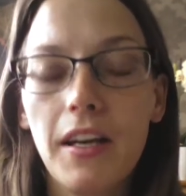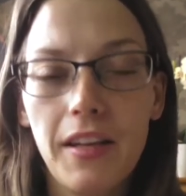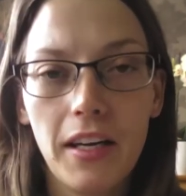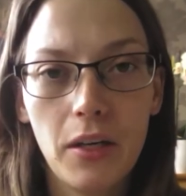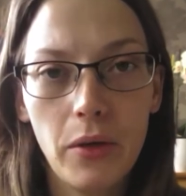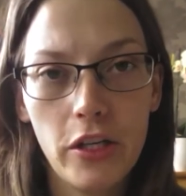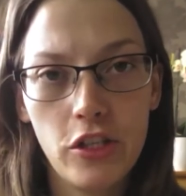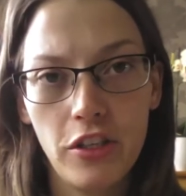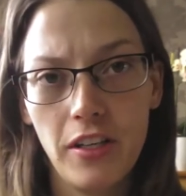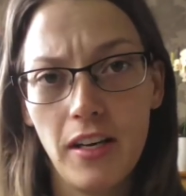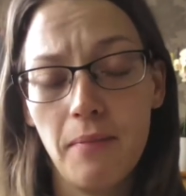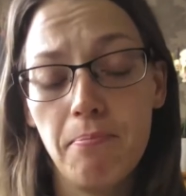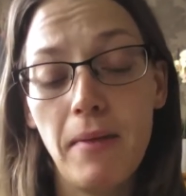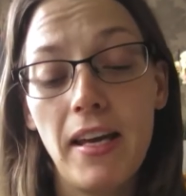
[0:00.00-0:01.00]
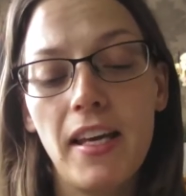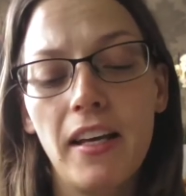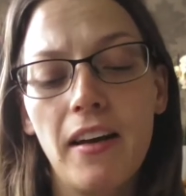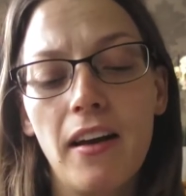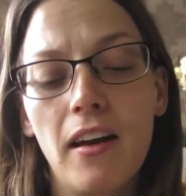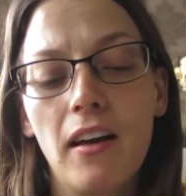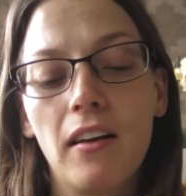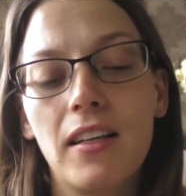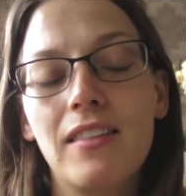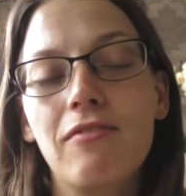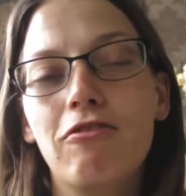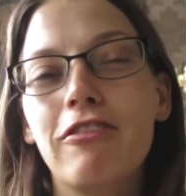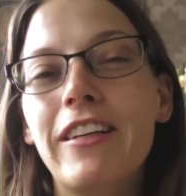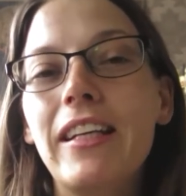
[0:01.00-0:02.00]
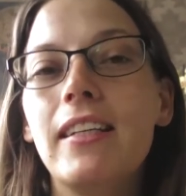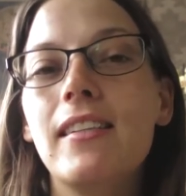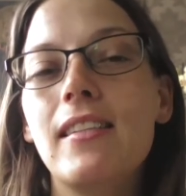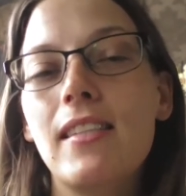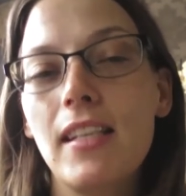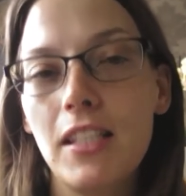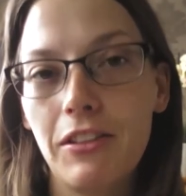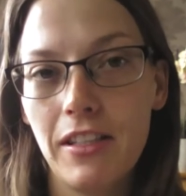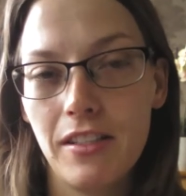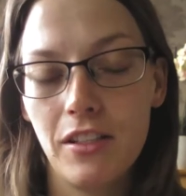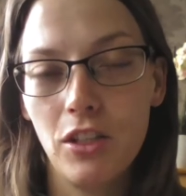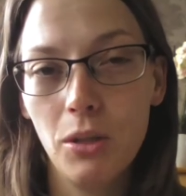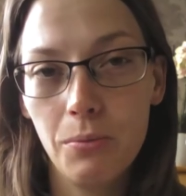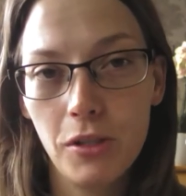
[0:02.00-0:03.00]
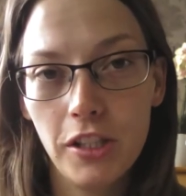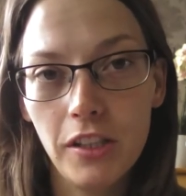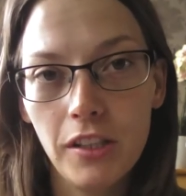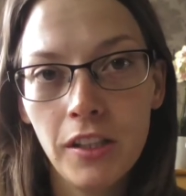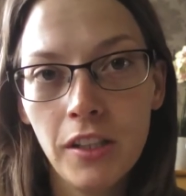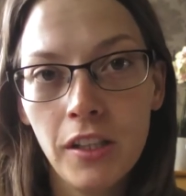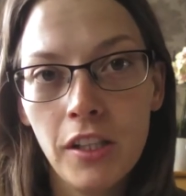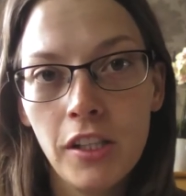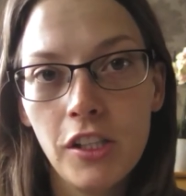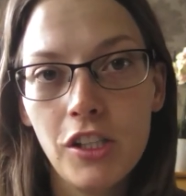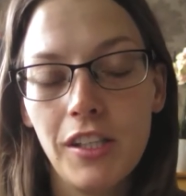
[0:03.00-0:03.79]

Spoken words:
her that question and making her reconsider it as an option,